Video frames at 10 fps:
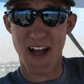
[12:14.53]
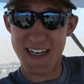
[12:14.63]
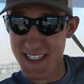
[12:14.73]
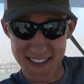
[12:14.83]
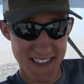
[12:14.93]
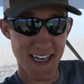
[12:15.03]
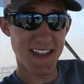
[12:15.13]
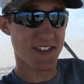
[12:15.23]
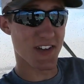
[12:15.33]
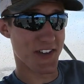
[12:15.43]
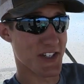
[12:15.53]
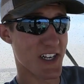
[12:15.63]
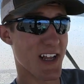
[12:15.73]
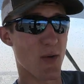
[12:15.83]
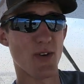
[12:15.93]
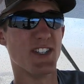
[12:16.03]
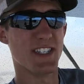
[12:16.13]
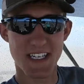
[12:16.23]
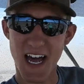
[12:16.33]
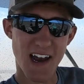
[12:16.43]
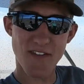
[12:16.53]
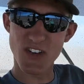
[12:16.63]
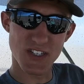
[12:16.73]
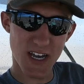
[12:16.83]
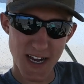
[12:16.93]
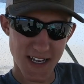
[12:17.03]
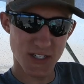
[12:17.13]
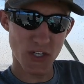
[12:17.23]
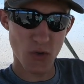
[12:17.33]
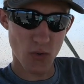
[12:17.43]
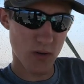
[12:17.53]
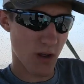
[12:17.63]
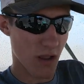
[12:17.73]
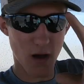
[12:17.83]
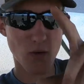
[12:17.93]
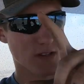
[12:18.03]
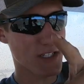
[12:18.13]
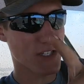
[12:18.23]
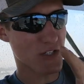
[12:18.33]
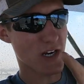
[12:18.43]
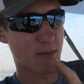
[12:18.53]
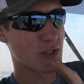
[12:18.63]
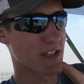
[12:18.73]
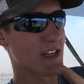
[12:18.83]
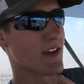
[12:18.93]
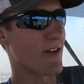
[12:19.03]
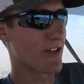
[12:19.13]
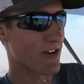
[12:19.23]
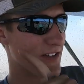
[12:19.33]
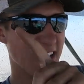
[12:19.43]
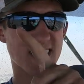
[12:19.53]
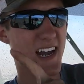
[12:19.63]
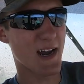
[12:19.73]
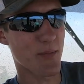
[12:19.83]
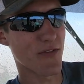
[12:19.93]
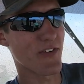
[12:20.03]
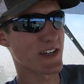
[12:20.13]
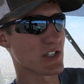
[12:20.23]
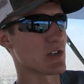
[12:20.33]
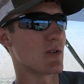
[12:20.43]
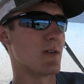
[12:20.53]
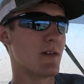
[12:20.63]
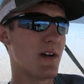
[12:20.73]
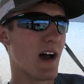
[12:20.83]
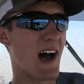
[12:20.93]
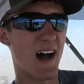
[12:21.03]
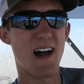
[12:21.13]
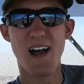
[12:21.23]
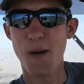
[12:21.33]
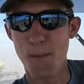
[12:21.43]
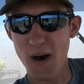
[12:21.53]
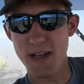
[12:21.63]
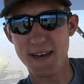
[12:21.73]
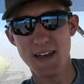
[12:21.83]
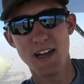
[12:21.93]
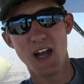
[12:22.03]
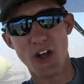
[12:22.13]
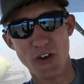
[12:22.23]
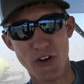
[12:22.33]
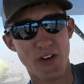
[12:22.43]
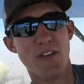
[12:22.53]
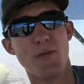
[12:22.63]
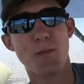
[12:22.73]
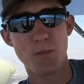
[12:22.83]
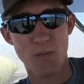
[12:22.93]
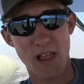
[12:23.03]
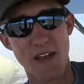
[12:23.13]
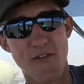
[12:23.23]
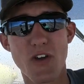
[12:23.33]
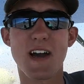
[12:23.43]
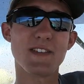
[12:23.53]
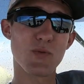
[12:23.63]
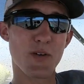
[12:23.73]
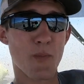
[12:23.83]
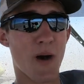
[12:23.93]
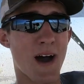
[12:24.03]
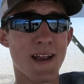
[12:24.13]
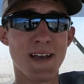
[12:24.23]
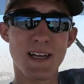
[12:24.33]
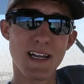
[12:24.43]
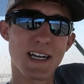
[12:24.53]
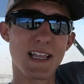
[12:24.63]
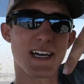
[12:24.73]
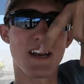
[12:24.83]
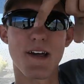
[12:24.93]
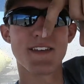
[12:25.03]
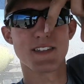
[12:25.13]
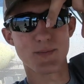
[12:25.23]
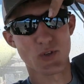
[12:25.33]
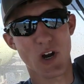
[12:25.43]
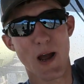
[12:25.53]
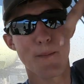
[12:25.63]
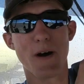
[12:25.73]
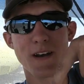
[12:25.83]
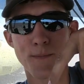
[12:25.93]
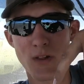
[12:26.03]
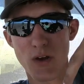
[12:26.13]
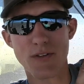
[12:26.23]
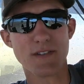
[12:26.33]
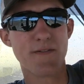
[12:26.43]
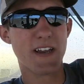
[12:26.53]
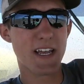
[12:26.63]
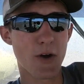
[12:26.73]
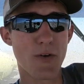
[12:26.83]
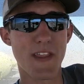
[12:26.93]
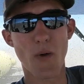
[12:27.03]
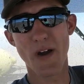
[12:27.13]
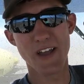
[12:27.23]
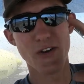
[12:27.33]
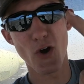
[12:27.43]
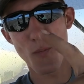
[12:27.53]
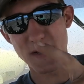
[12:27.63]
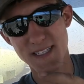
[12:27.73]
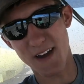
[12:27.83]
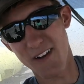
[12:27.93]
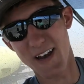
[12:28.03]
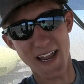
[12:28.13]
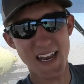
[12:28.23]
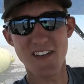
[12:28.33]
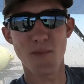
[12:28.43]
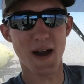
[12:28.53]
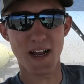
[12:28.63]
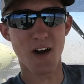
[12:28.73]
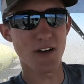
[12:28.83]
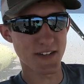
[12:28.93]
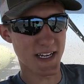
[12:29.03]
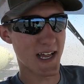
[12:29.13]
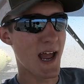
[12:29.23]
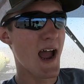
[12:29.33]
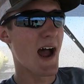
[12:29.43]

actually say this on the channel, which is kind of exciting too. Along with the description thing earlier, that's kind of professional. But if you guys wouldn't mind clicking on the subscribe button below this video, that way you don't miss out on any of my content,